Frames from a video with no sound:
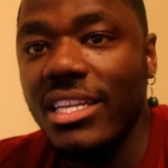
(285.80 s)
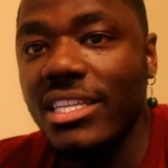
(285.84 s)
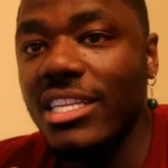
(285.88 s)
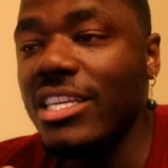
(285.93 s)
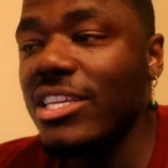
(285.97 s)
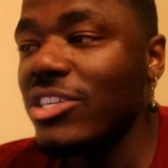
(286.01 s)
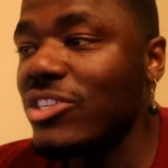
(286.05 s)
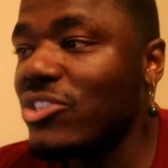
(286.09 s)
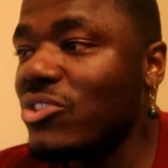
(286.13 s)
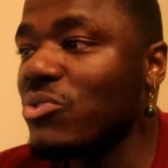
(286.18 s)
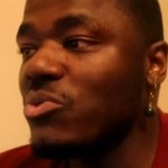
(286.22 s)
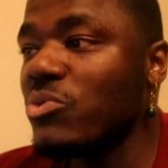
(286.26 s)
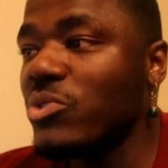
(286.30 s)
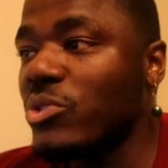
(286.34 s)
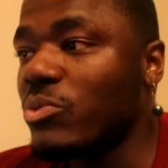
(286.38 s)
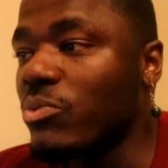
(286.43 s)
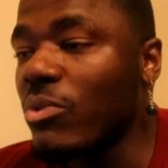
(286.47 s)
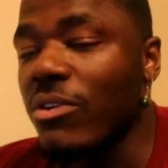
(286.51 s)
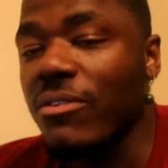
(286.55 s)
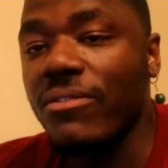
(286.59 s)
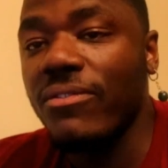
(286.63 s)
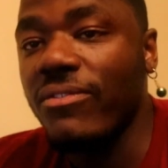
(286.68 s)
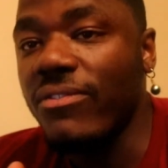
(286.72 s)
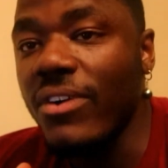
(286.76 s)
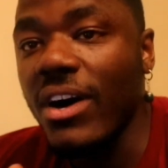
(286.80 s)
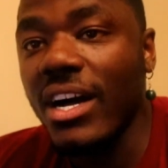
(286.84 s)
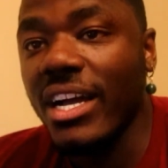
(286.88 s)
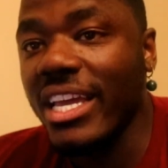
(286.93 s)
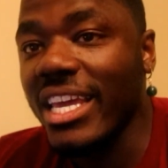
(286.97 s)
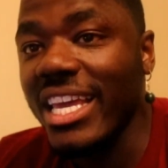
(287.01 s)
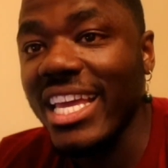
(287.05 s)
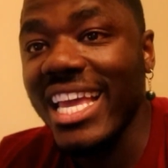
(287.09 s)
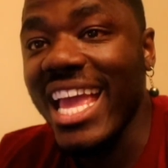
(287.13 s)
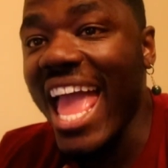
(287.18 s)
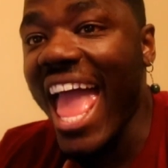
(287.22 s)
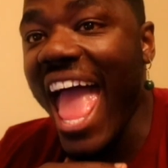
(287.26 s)
These dudes were
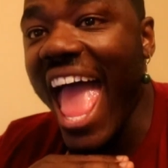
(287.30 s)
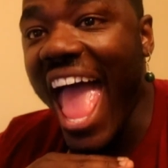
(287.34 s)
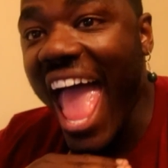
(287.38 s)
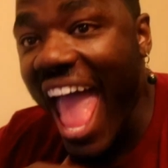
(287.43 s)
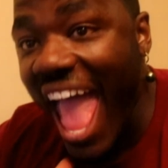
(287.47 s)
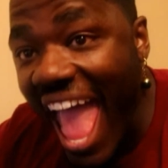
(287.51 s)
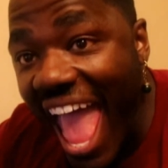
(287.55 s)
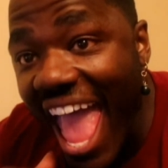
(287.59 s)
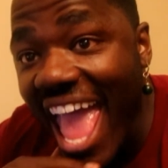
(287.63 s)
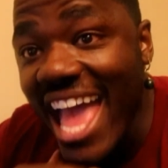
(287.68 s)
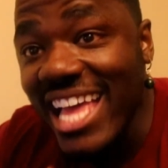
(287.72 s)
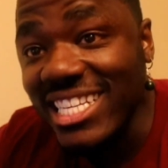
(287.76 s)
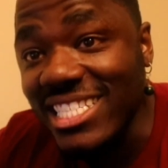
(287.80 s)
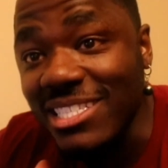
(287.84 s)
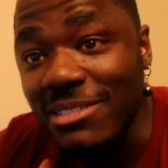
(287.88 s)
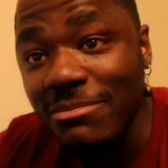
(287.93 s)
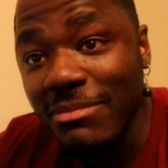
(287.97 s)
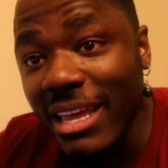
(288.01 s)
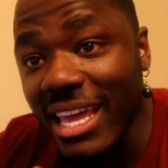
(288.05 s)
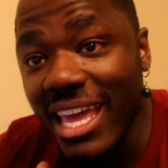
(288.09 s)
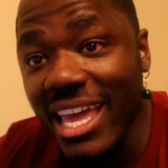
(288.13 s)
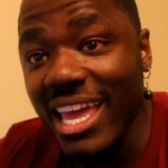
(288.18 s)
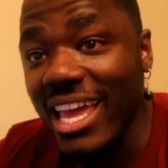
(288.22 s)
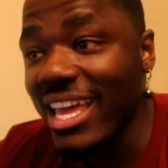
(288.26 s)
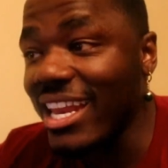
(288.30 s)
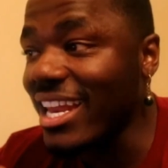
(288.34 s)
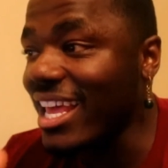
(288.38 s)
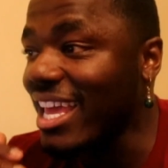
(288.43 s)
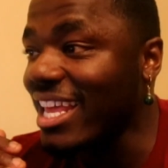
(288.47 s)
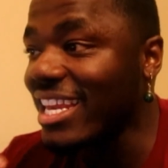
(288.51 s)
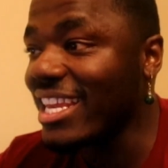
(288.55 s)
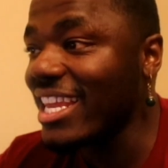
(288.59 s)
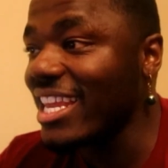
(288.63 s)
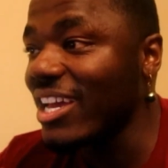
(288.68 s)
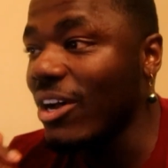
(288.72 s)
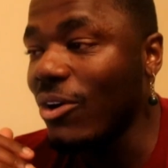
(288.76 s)
fucking ass, man,
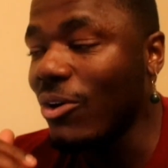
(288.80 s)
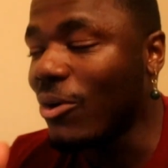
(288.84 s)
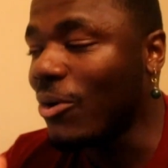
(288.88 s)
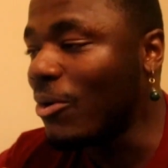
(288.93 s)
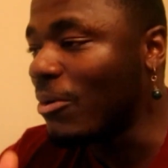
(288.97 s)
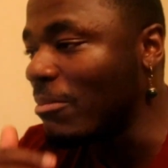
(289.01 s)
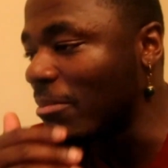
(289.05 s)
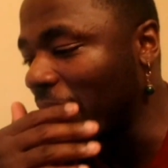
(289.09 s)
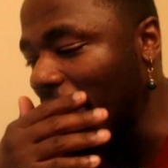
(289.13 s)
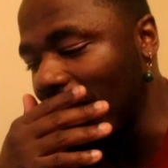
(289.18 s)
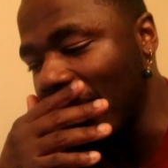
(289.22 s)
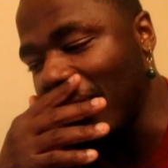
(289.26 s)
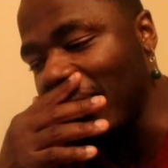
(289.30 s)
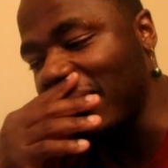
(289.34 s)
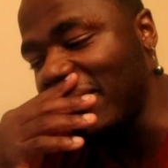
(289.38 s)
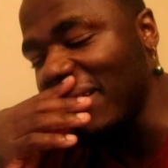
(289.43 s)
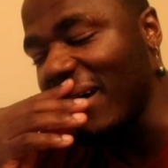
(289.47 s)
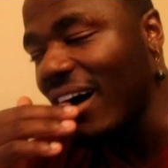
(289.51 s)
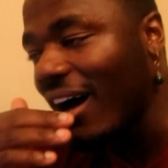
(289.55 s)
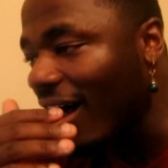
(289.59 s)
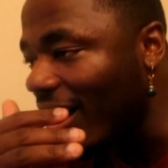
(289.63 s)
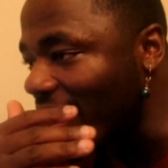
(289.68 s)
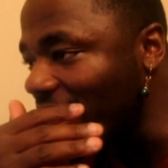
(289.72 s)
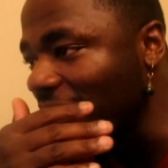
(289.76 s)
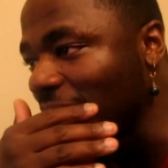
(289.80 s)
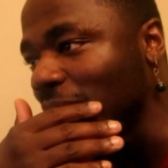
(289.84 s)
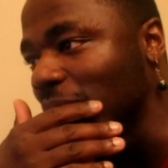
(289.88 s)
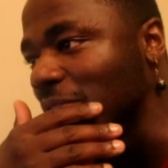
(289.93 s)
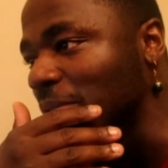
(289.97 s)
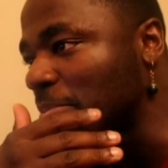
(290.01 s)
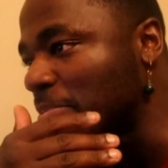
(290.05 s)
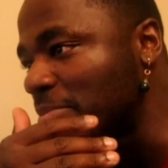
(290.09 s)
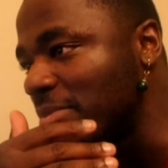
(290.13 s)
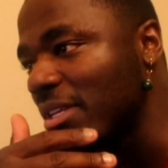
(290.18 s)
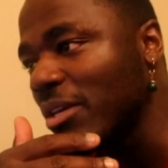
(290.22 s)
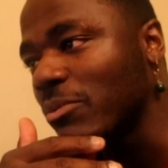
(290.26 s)
and oh my god, it
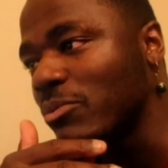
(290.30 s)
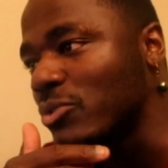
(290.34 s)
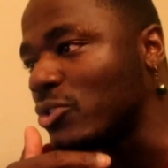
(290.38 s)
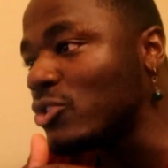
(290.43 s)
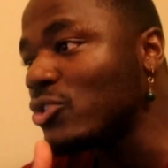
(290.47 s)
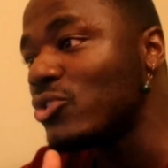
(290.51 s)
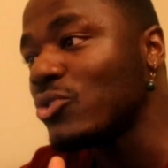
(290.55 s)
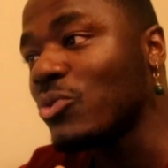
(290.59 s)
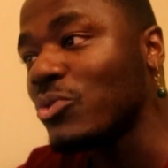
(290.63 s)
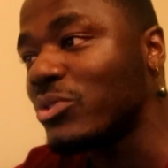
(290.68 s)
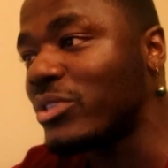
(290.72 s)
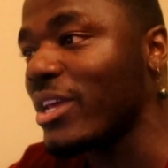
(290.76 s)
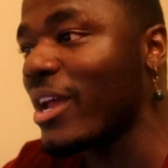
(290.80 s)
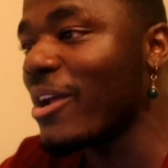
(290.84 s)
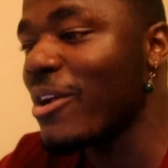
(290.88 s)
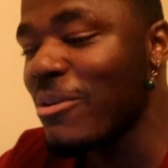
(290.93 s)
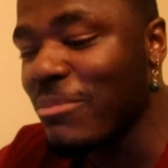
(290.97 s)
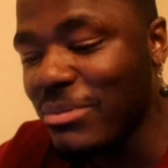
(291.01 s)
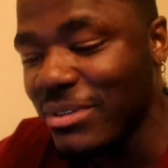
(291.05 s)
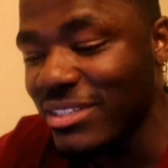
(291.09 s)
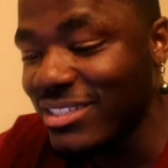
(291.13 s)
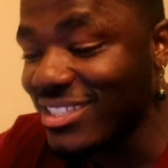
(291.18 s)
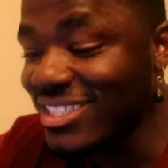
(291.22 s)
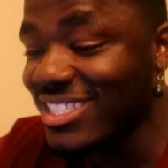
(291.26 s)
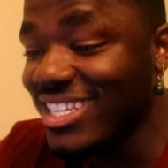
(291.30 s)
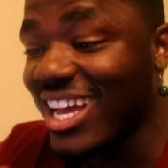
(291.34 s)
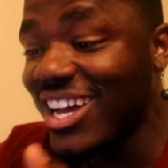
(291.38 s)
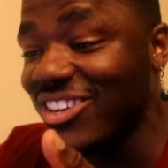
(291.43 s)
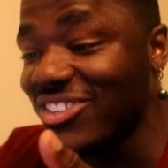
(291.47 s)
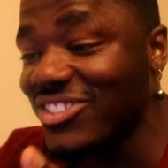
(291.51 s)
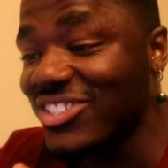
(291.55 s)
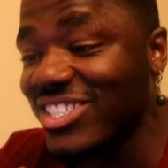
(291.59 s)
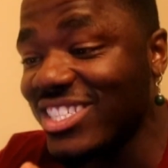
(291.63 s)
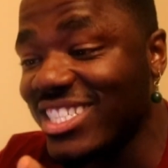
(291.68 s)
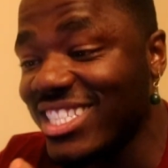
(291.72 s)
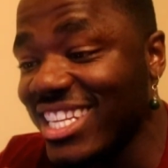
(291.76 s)
was it was so terrible and it
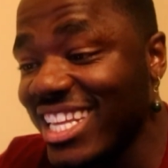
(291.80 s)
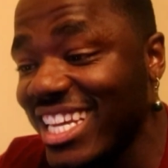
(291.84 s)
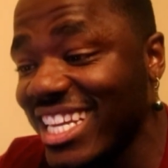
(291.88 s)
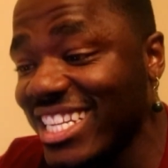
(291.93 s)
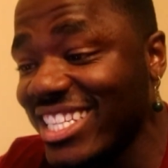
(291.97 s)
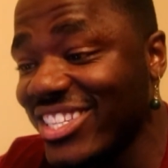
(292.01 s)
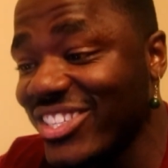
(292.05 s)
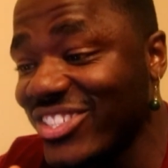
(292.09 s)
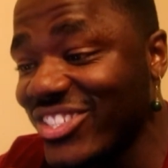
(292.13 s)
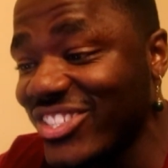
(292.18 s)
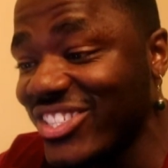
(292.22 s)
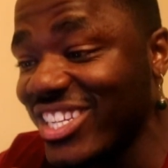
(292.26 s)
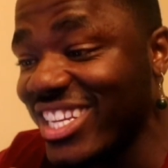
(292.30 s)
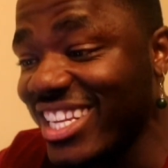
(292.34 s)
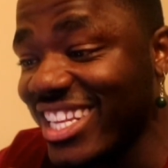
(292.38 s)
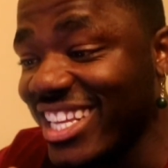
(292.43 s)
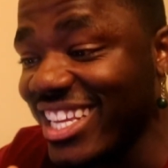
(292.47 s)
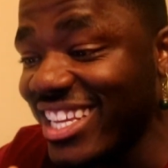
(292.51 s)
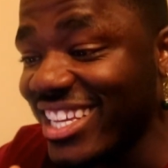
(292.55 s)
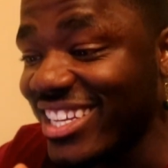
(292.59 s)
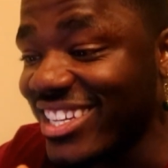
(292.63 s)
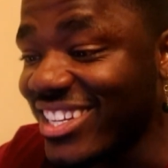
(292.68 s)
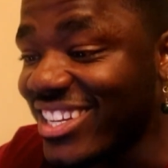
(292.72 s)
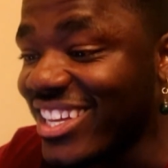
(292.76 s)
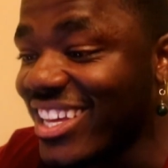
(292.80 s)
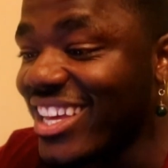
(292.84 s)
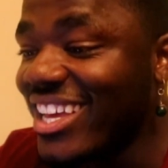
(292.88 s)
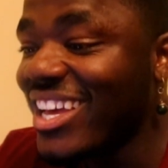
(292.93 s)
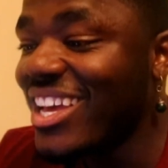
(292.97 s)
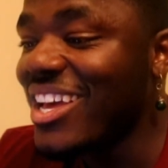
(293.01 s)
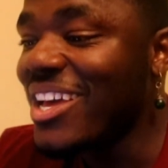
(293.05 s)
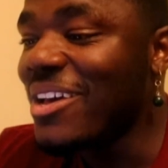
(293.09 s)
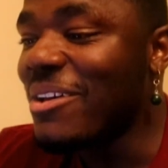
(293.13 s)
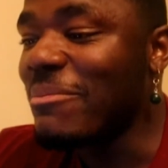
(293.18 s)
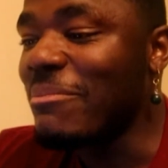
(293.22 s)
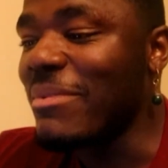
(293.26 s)
sounded just like this shit. yeah.
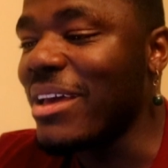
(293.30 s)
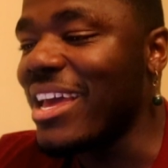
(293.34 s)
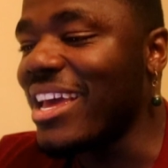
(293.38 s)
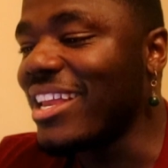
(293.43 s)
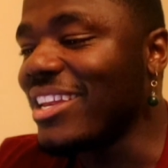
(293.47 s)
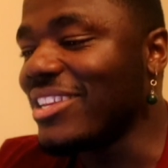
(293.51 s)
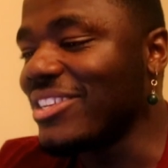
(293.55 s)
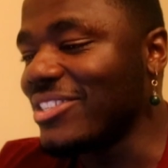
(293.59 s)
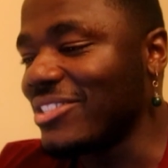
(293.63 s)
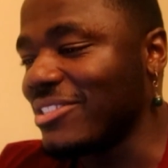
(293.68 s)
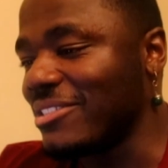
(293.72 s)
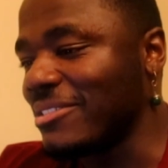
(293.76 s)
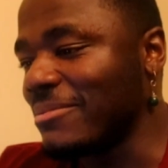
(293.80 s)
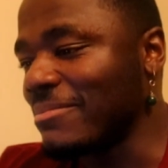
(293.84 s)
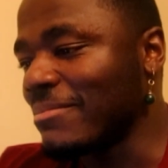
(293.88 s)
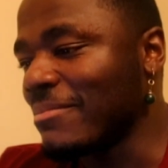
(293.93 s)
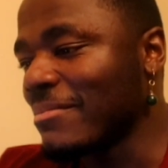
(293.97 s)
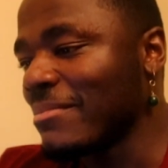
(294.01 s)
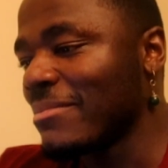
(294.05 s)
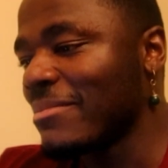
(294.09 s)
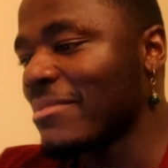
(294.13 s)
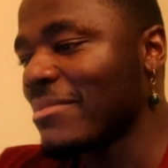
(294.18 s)
Man, listen.